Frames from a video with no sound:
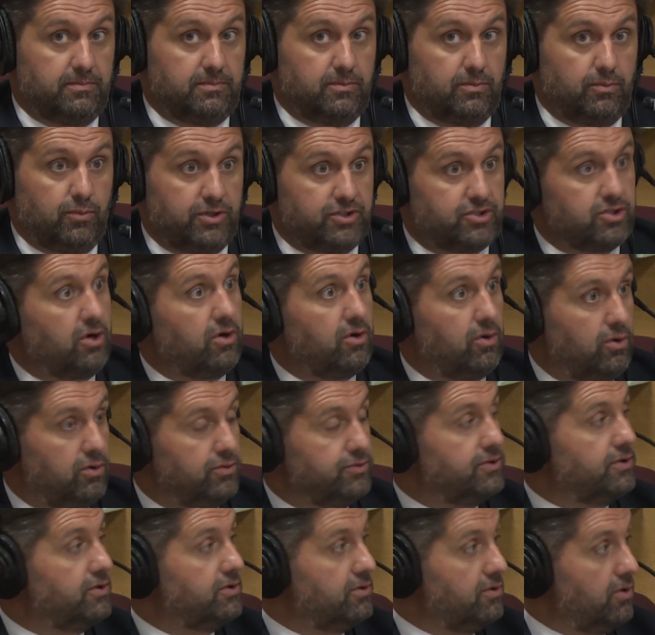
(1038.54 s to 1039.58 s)
which are
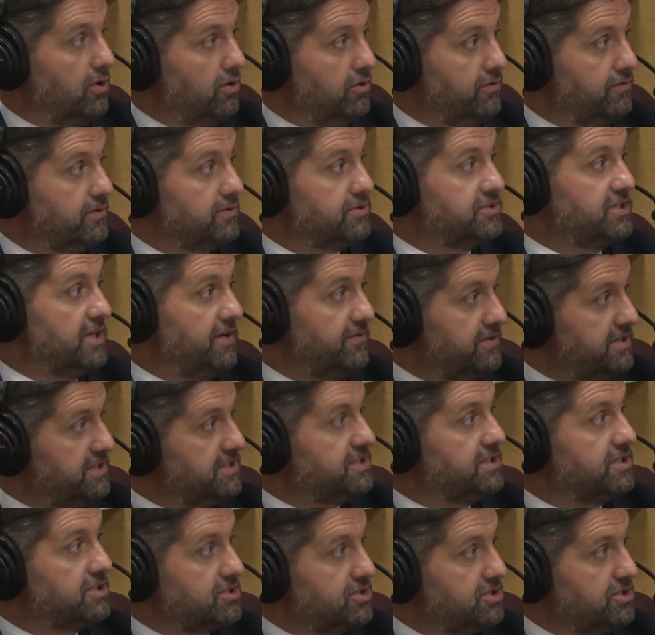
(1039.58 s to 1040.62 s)
older, over
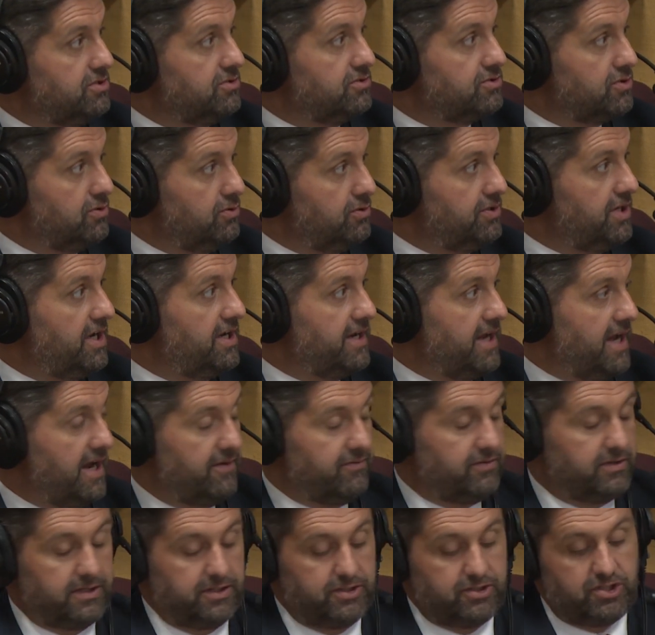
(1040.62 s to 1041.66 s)
76 years old on
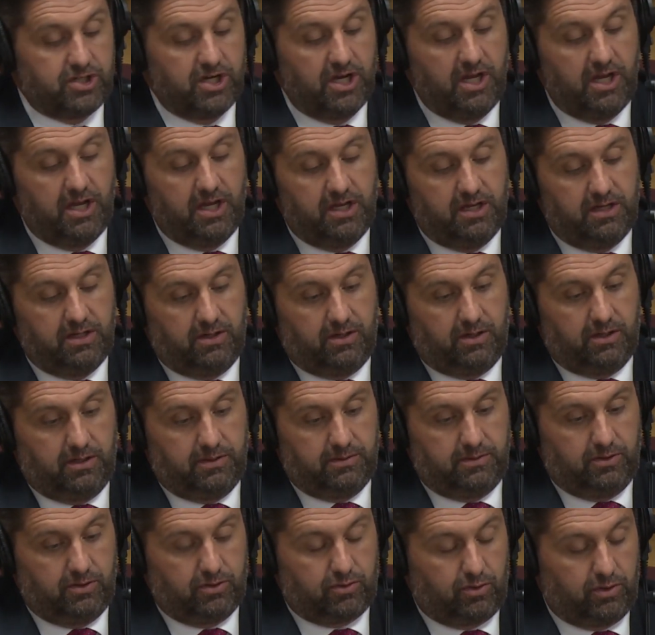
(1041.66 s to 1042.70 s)
average
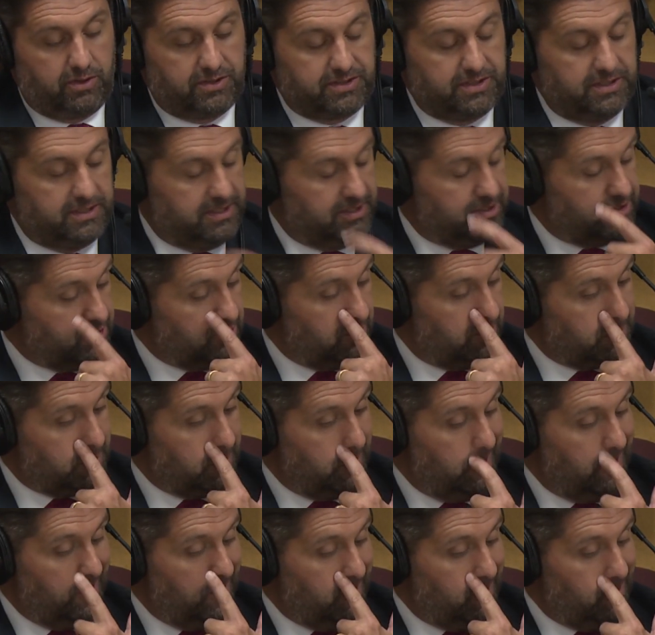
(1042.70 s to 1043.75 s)
across the district,
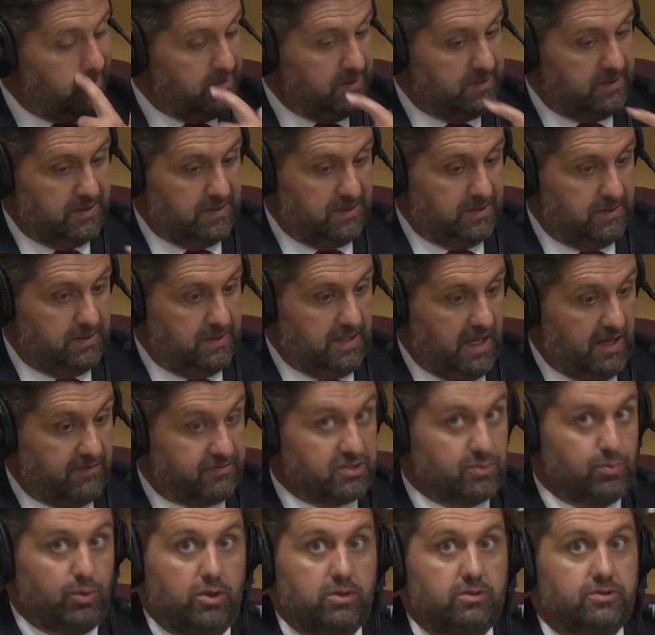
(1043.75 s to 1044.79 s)
have
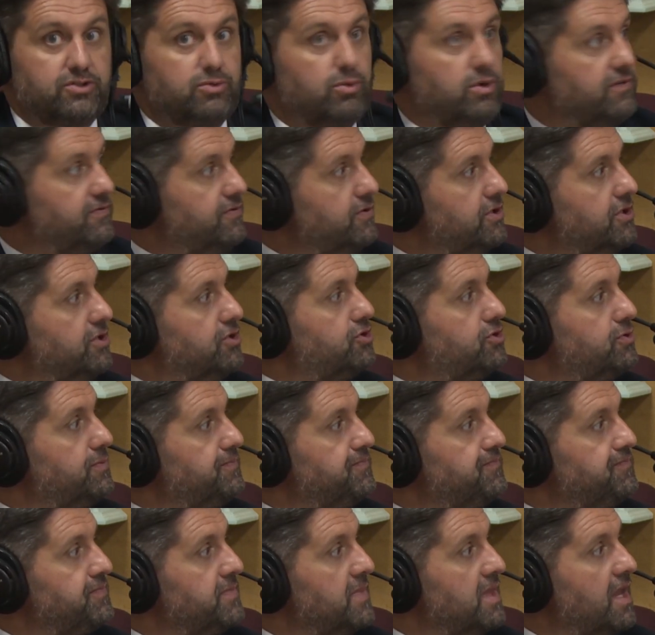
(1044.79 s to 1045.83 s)
smaller square footage.
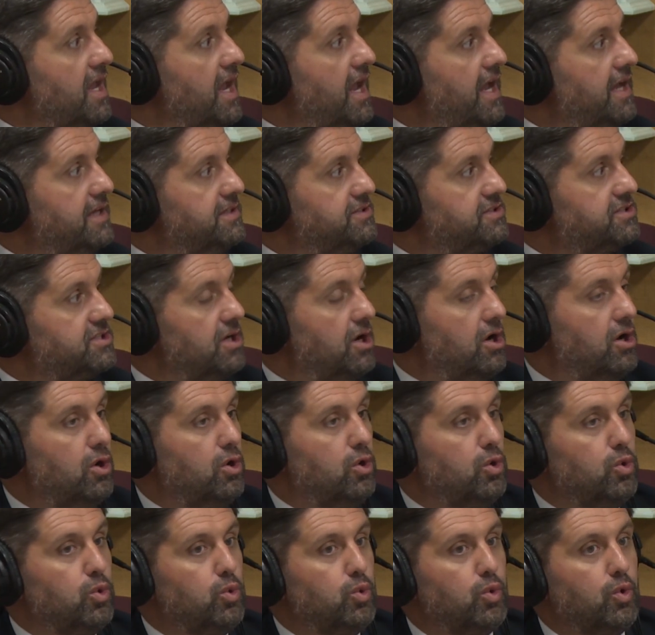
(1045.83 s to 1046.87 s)
And
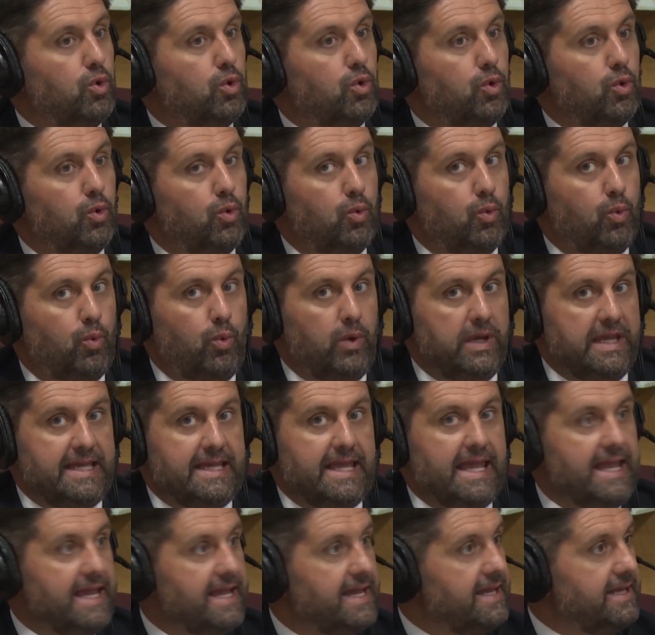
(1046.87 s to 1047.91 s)
so we
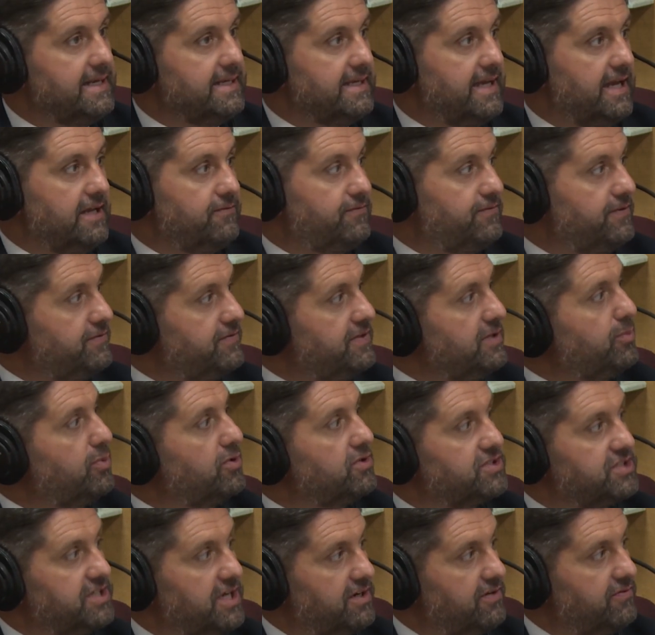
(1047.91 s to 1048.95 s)
can't get
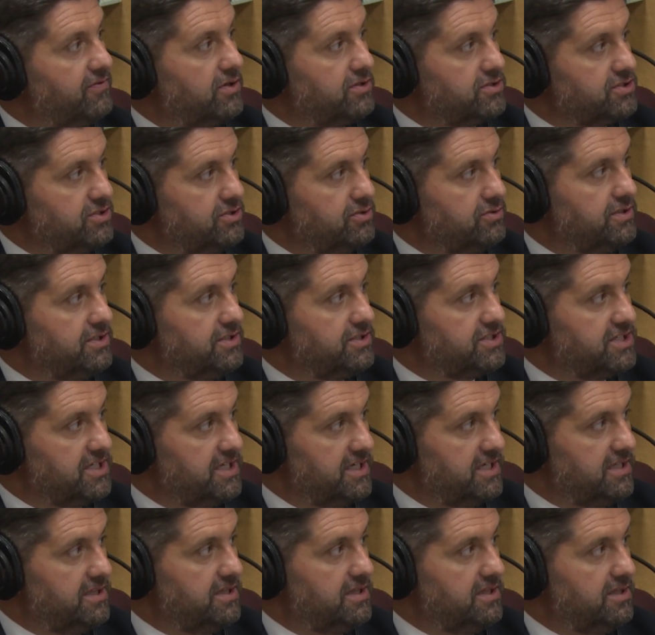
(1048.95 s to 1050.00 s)
50% of our students
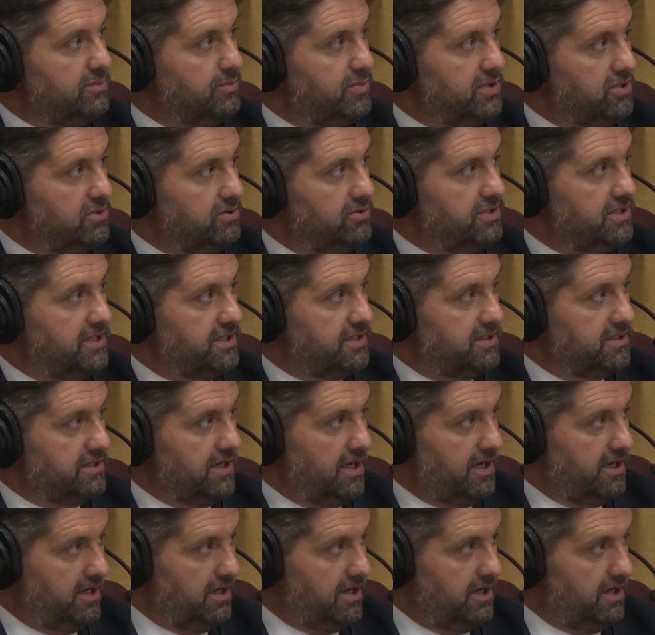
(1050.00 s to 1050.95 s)
in the building